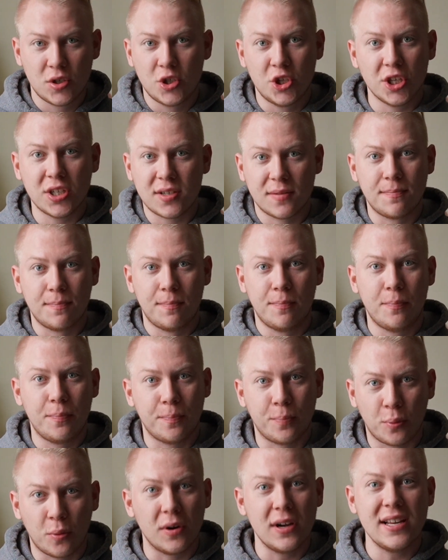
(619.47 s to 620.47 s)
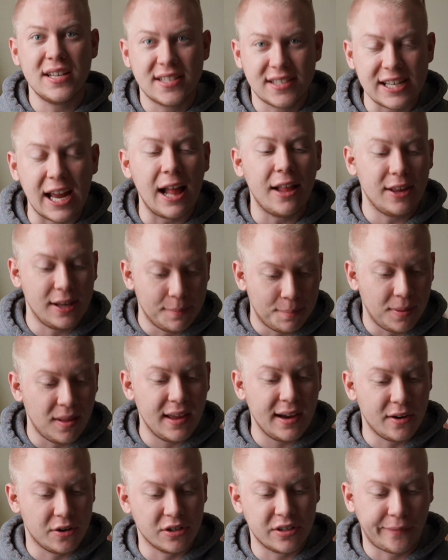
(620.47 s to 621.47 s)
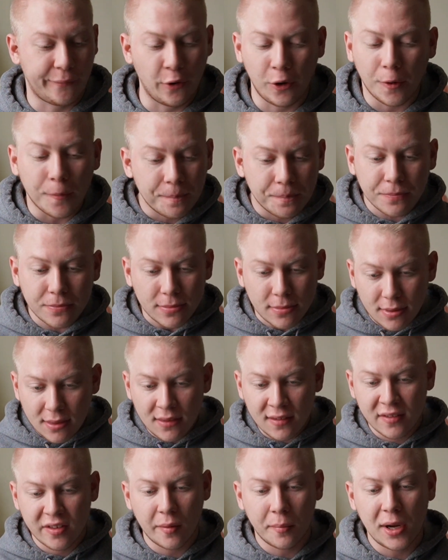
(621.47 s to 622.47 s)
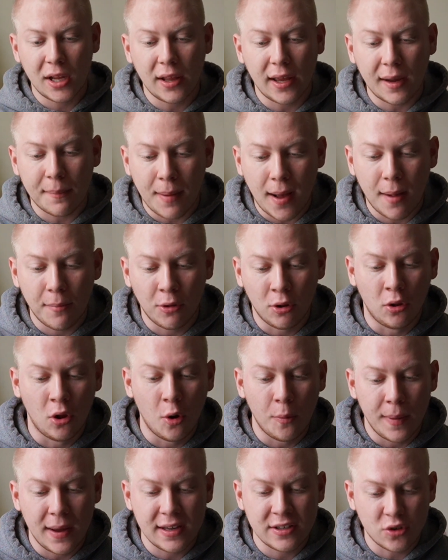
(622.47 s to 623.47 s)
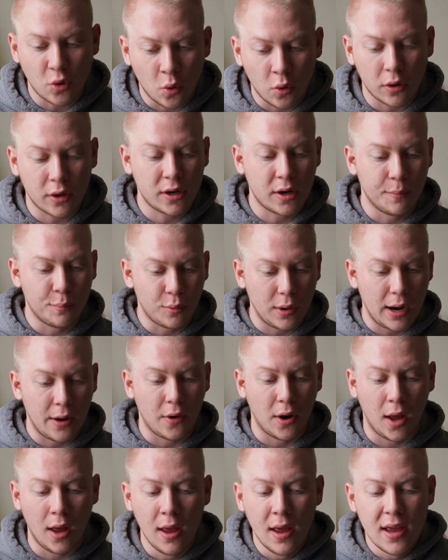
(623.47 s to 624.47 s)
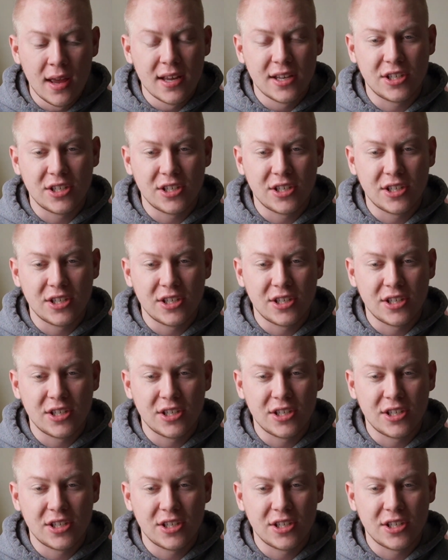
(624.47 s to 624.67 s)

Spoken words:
just pretty solid players for somebody like Pablo Lopez or Cabrera.